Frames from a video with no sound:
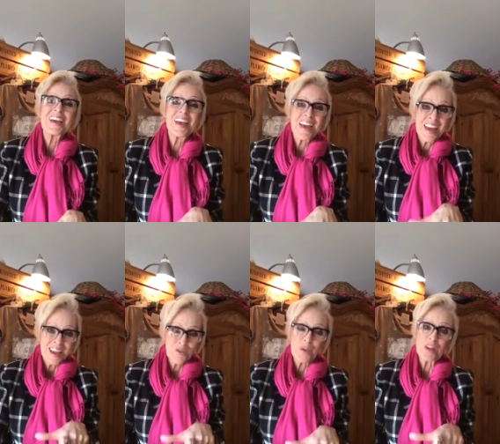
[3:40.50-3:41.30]

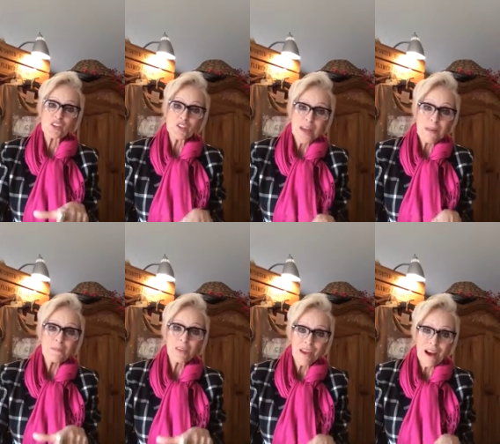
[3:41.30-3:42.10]
if we
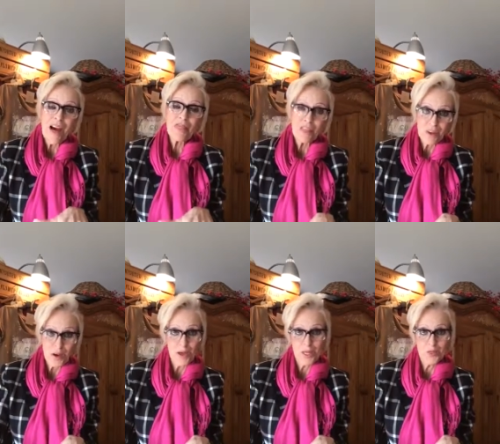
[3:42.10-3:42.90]
accept God
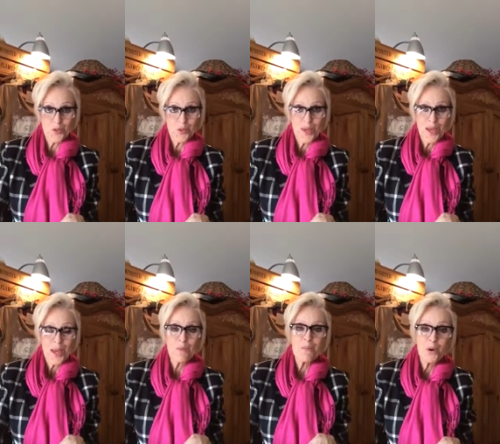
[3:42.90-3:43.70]
thoughts,
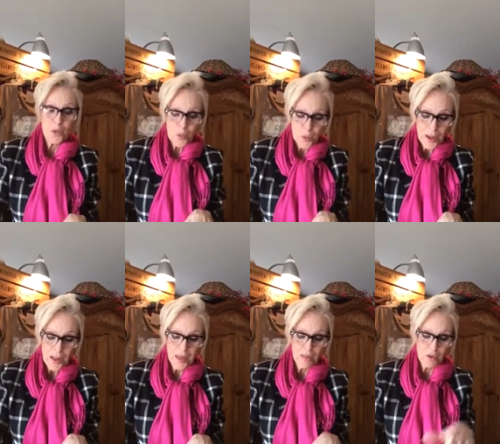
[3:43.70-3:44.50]
and put
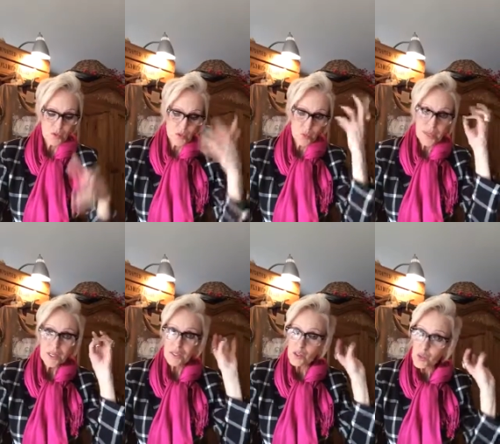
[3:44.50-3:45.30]
away those
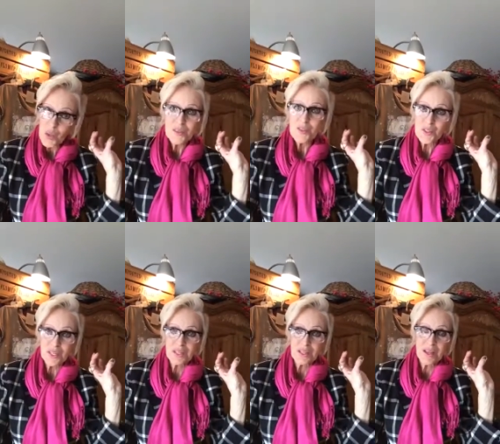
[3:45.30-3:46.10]
wicked,
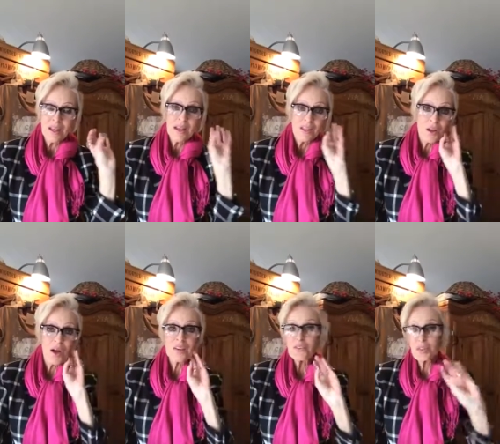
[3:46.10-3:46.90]
twisted
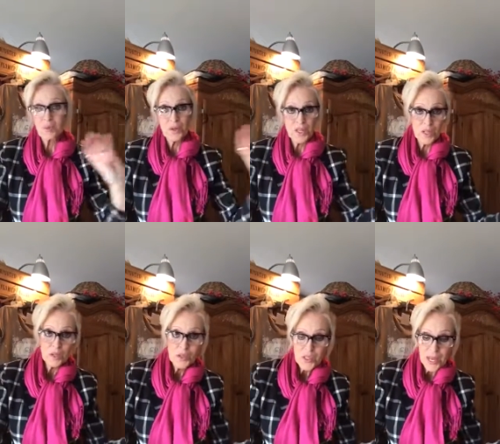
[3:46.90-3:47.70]
thoughts that we
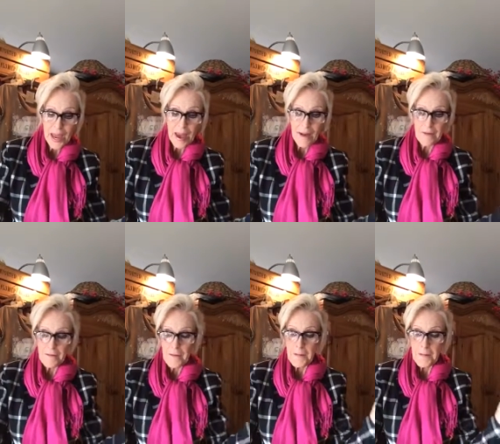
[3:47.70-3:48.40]
used to have